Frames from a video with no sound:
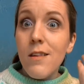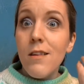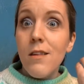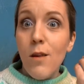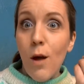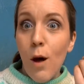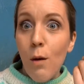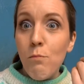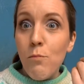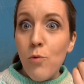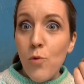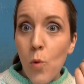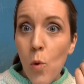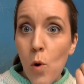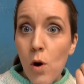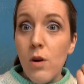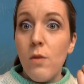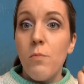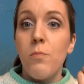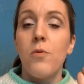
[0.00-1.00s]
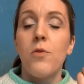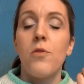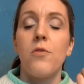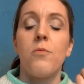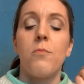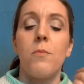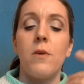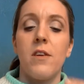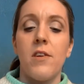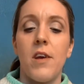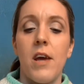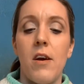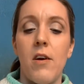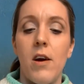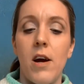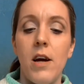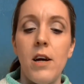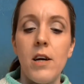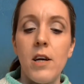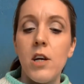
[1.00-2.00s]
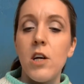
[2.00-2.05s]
non-waterproof mascara